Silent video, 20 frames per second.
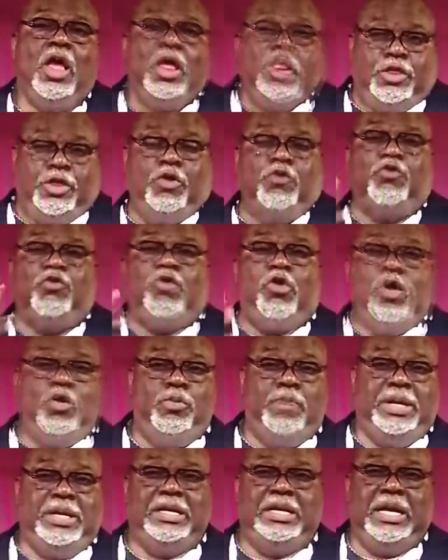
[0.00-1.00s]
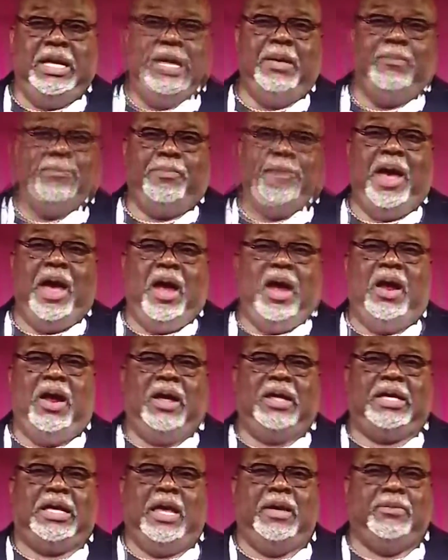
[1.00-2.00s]
The Roman Empire
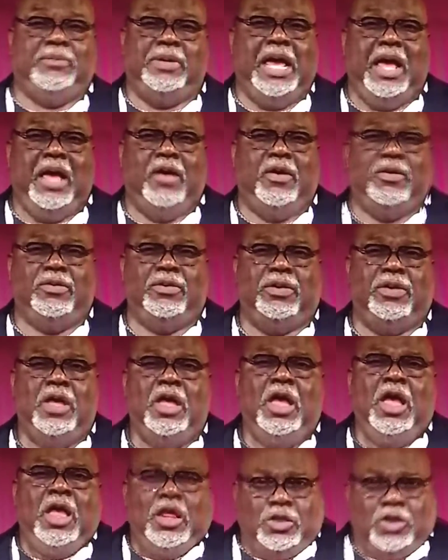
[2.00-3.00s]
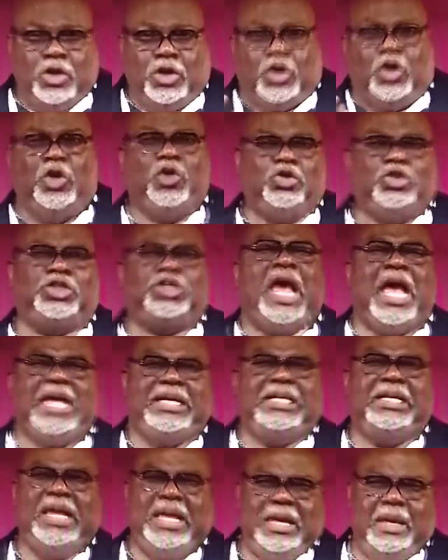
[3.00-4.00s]
came down the
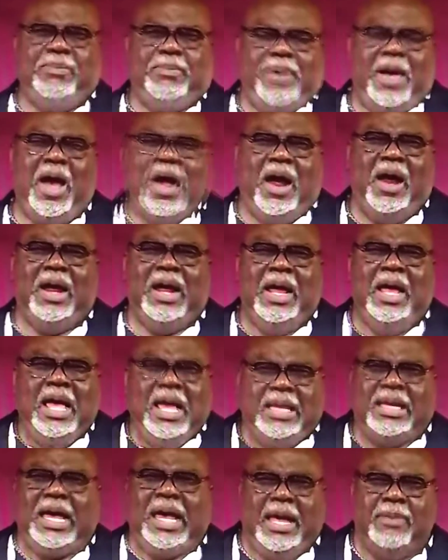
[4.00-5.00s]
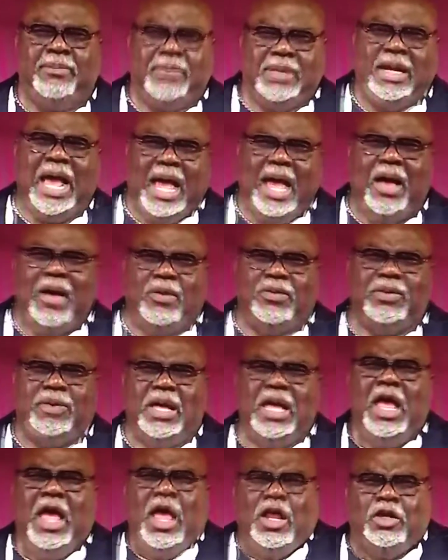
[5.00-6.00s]
Kushite Empire came
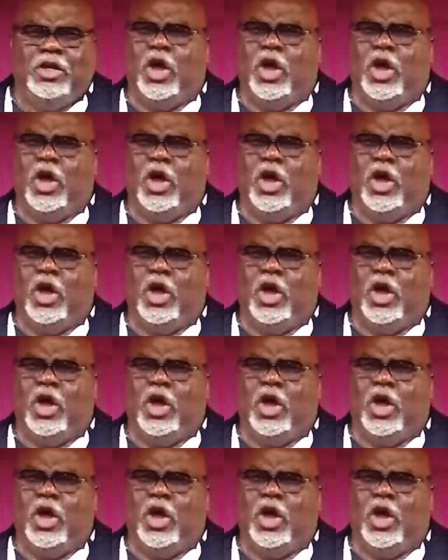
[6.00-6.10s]
down.